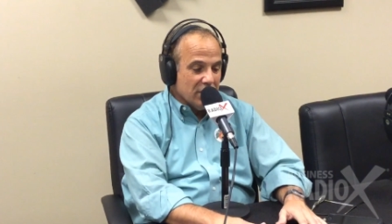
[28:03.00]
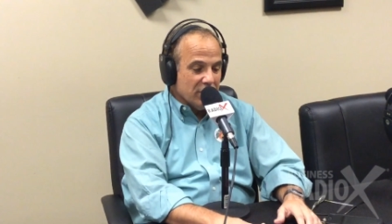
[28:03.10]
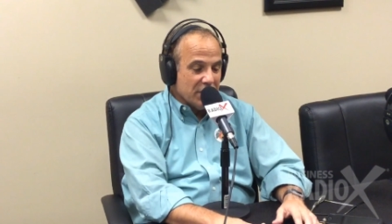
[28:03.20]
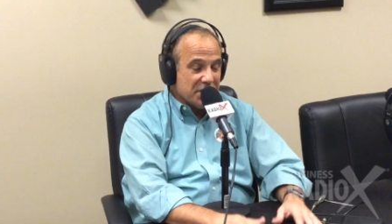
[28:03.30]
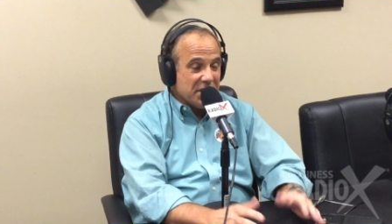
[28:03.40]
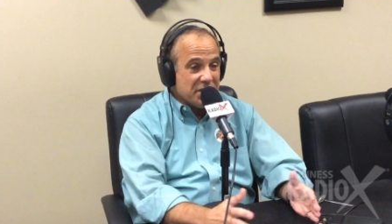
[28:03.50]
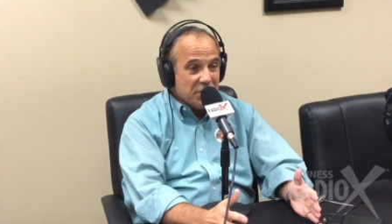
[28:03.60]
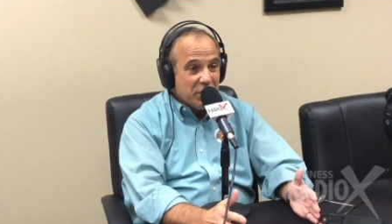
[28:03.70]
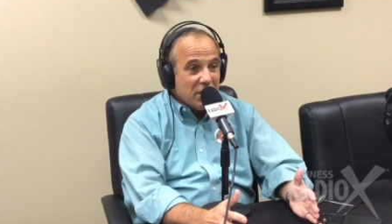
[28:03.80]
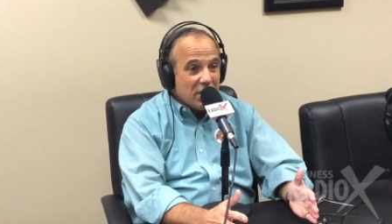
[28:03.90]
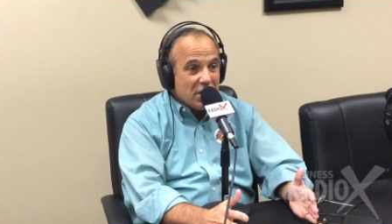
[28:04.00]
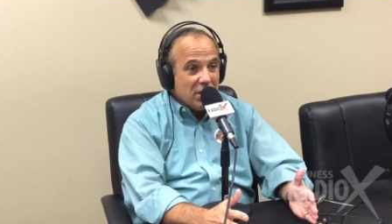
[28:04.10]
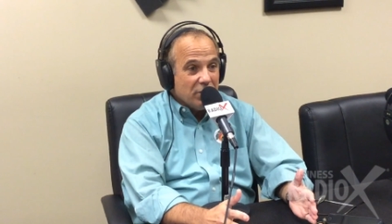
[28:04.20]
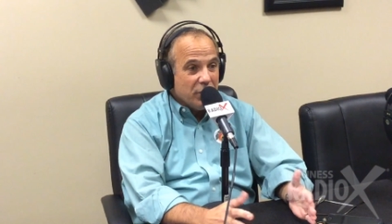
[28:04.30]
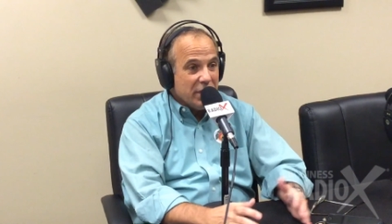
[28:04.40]

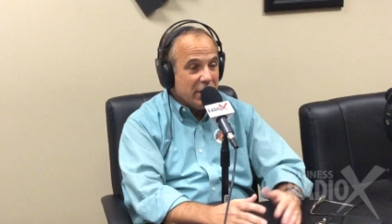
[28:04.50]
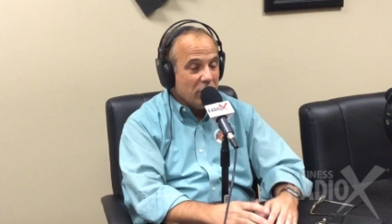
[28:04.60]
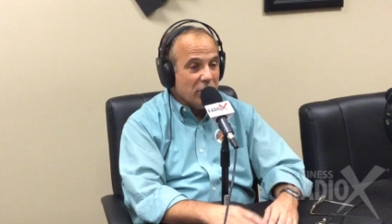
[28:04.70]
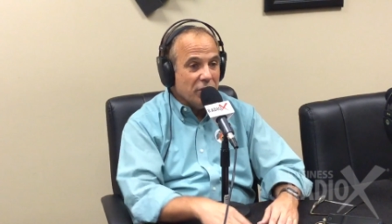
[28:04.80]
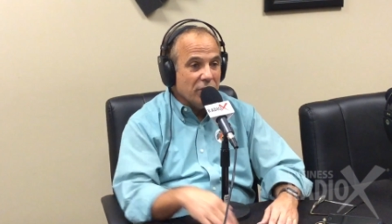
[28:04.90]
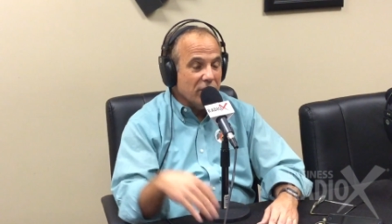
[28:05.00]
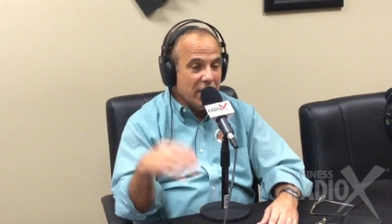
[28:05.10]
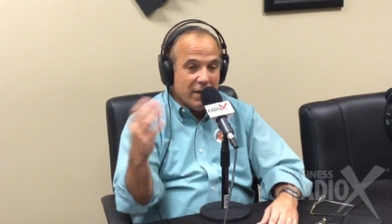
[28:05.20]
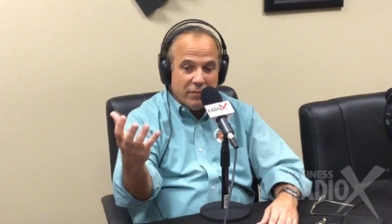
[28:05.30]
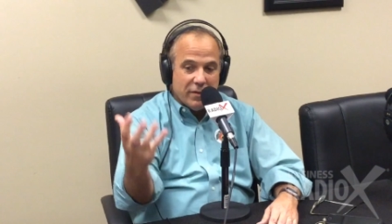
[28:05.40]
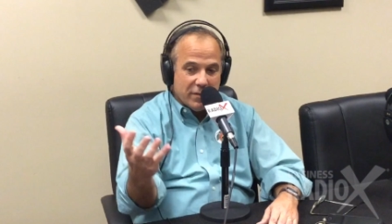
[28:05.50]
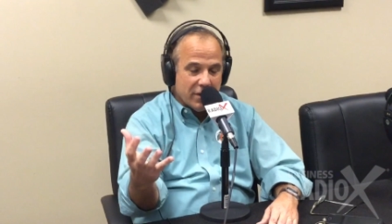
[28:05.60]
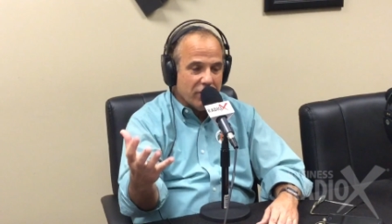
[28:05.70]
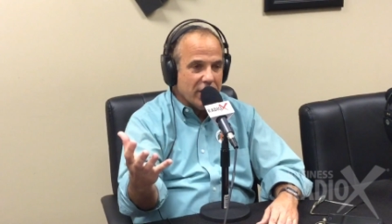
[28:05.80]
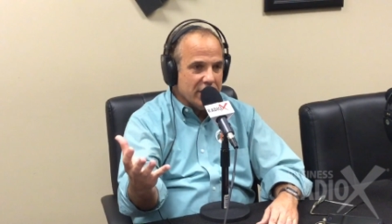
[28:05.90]
accessibility, being able to do
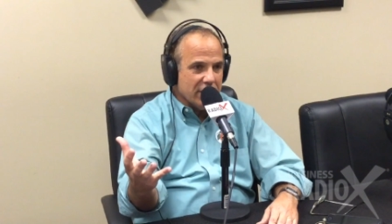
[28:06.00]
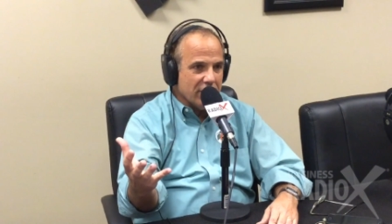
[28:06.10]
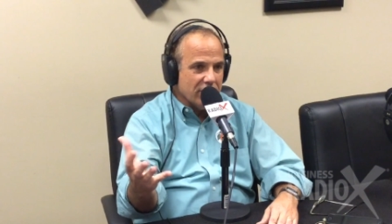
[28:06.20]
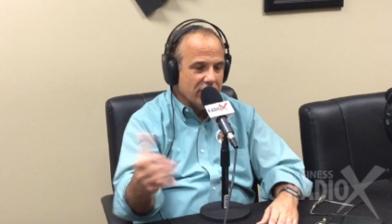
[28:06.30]
everything right there.